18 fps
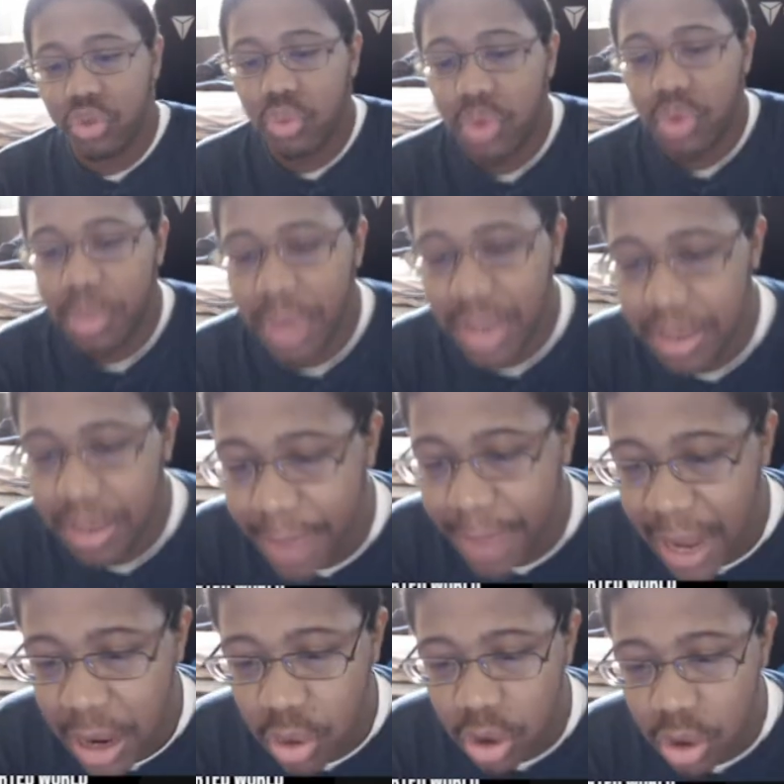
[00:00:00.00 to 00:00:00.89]
remain in
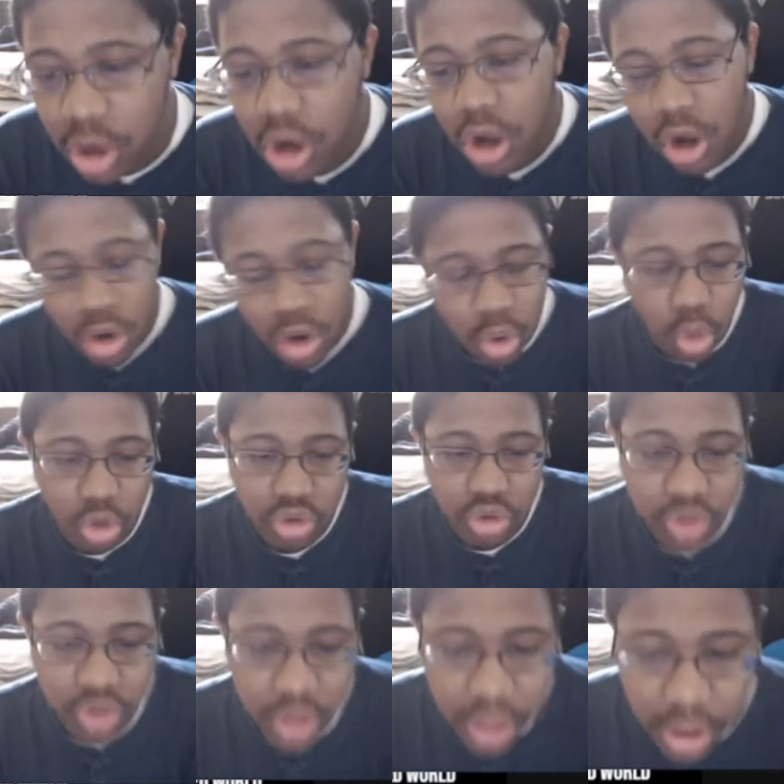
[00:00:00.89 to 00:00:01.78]
power, according
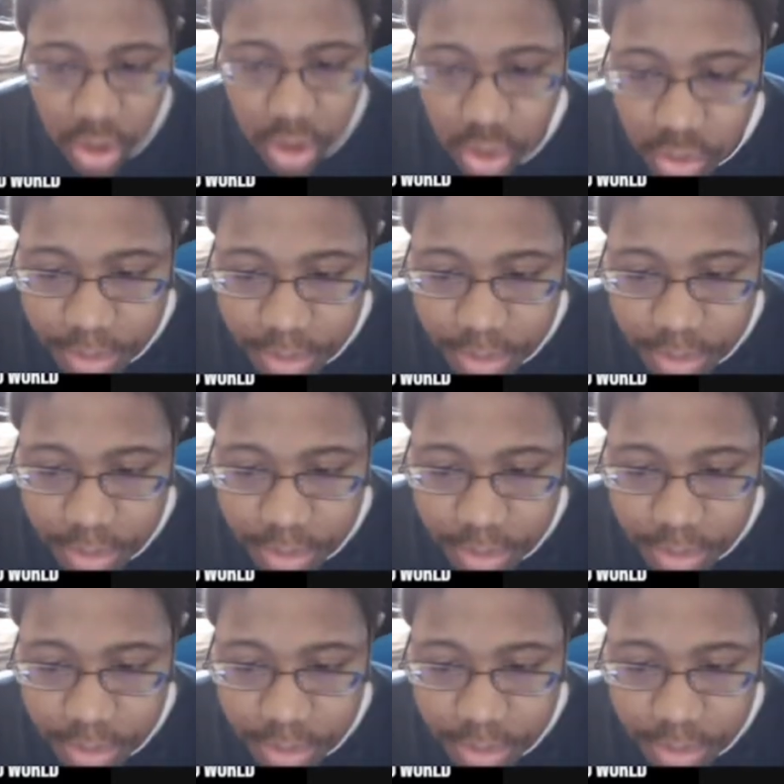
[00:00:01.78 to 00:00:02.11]
to The Hill.